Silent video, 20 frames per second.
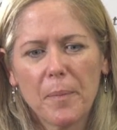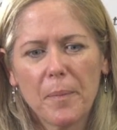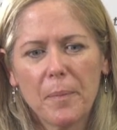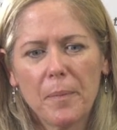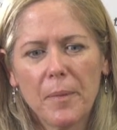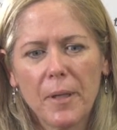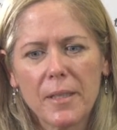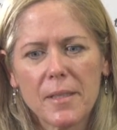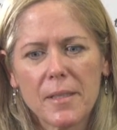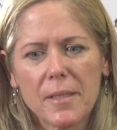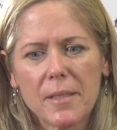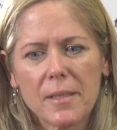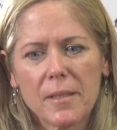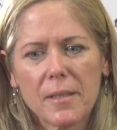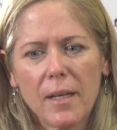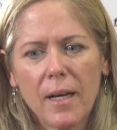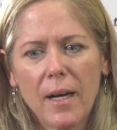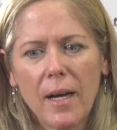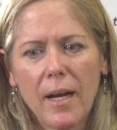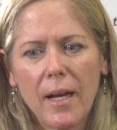but
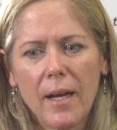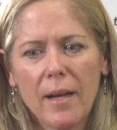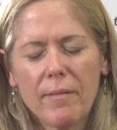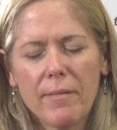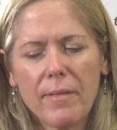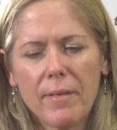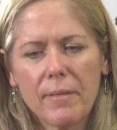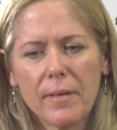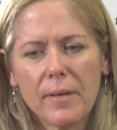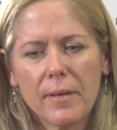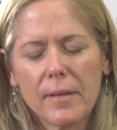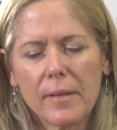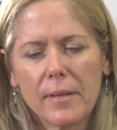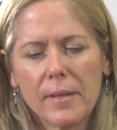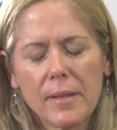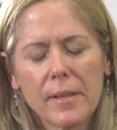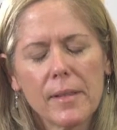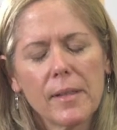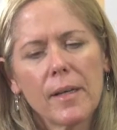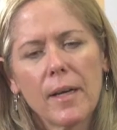
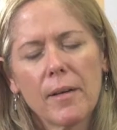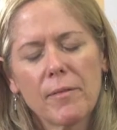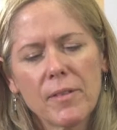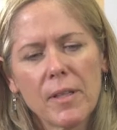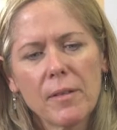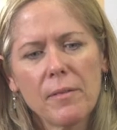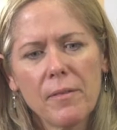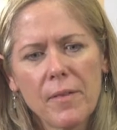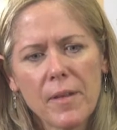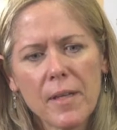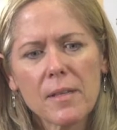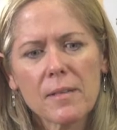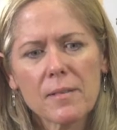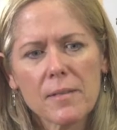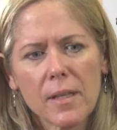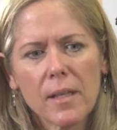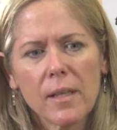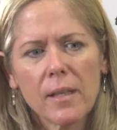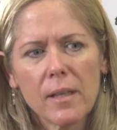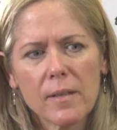I've done things
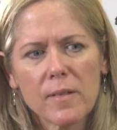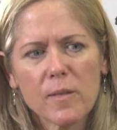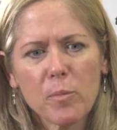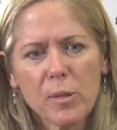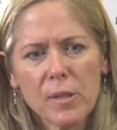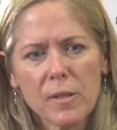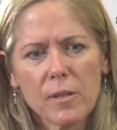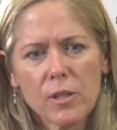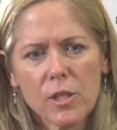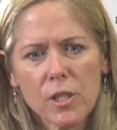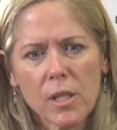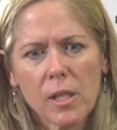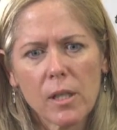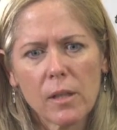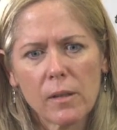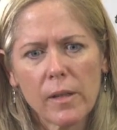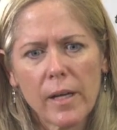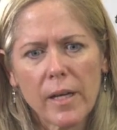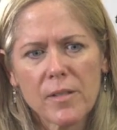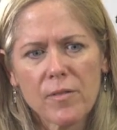in this position in the
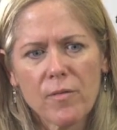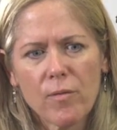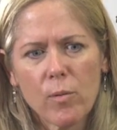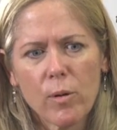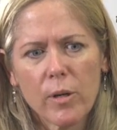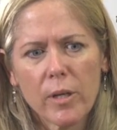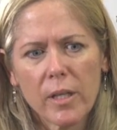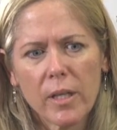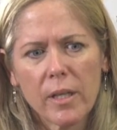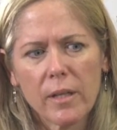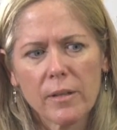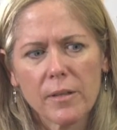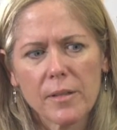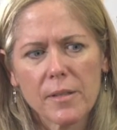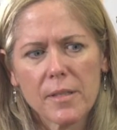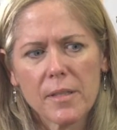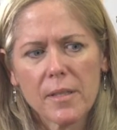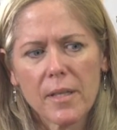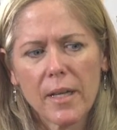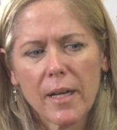last 4
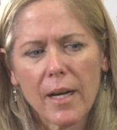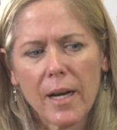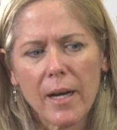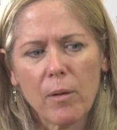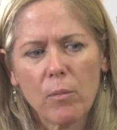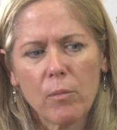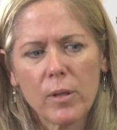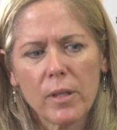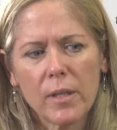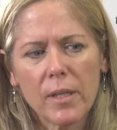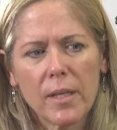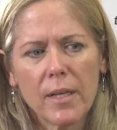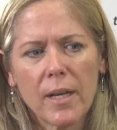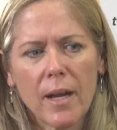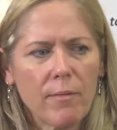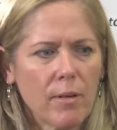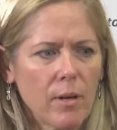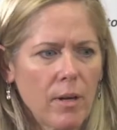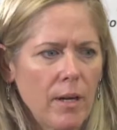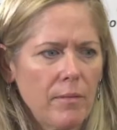years that I would
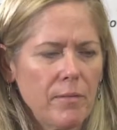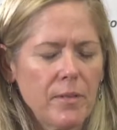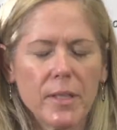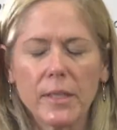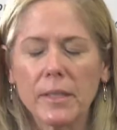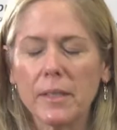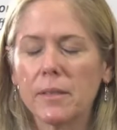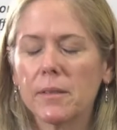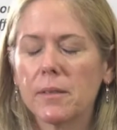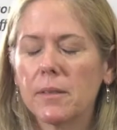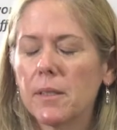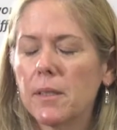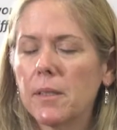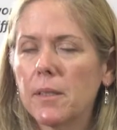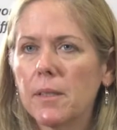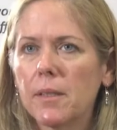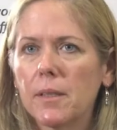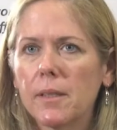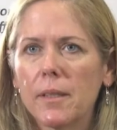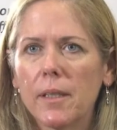never have done,
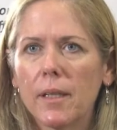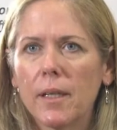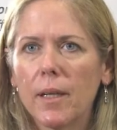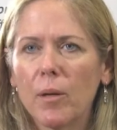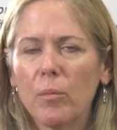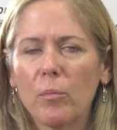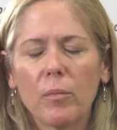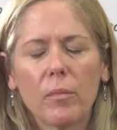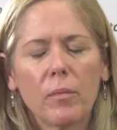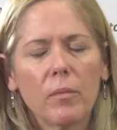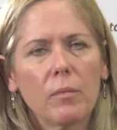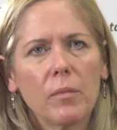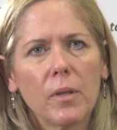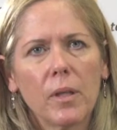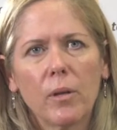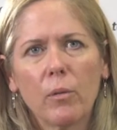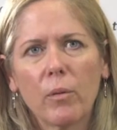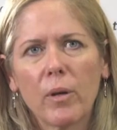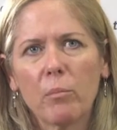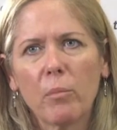
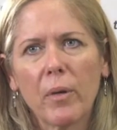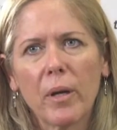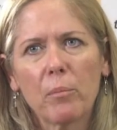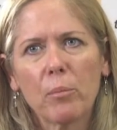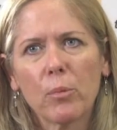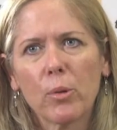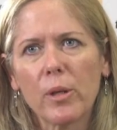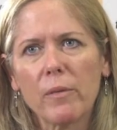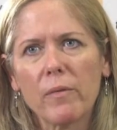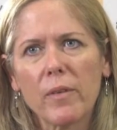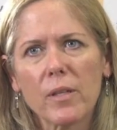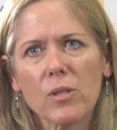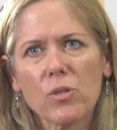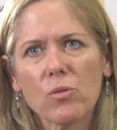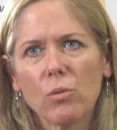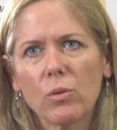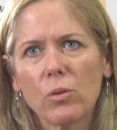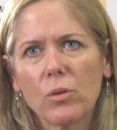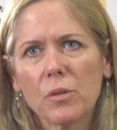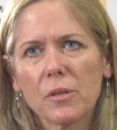in my previous
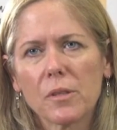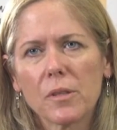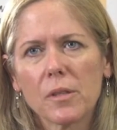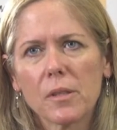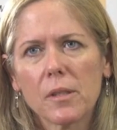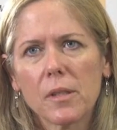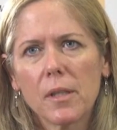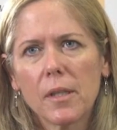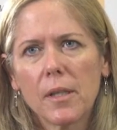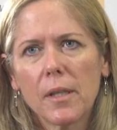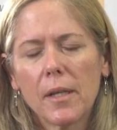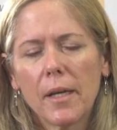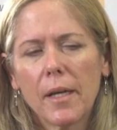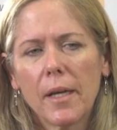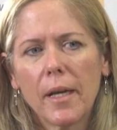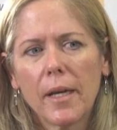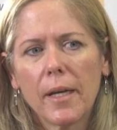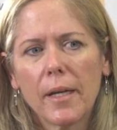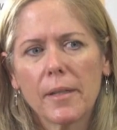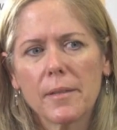roles.
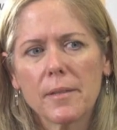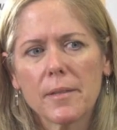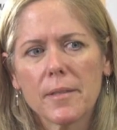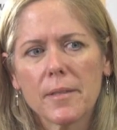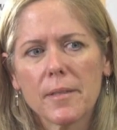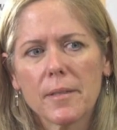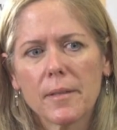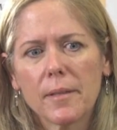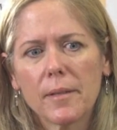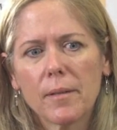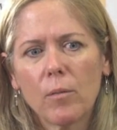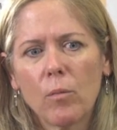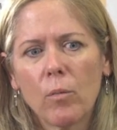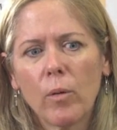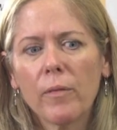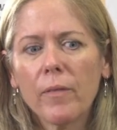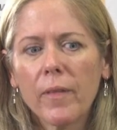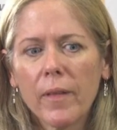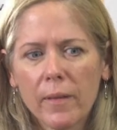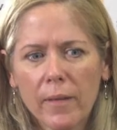And
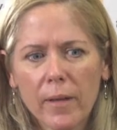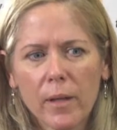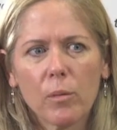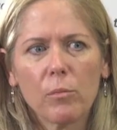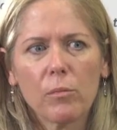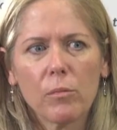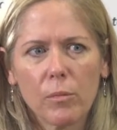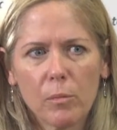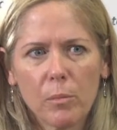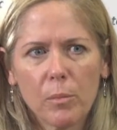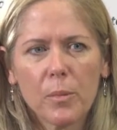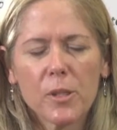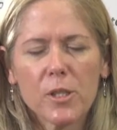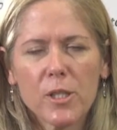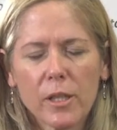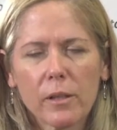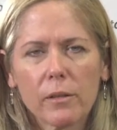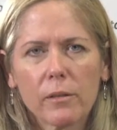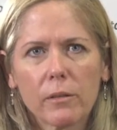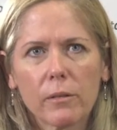one thing that I'm
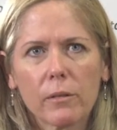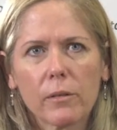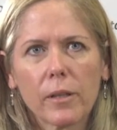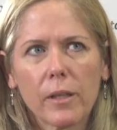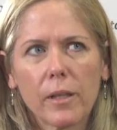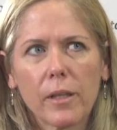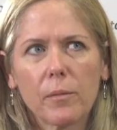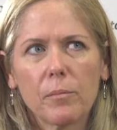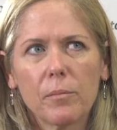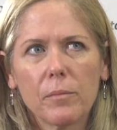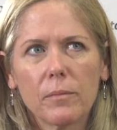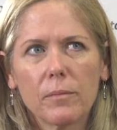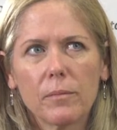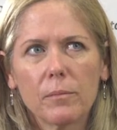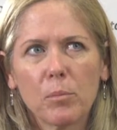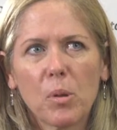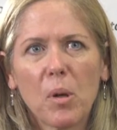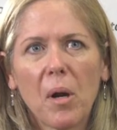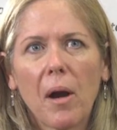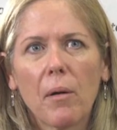particularly
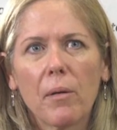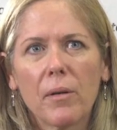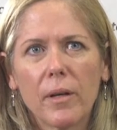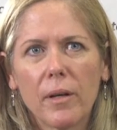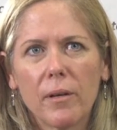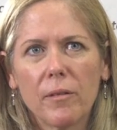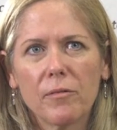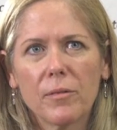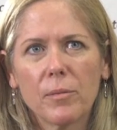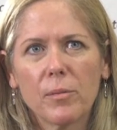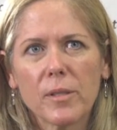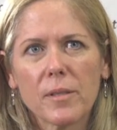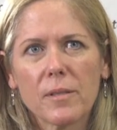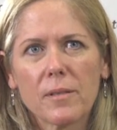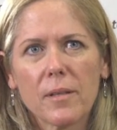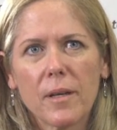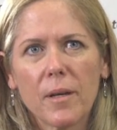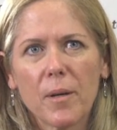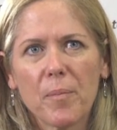proud of was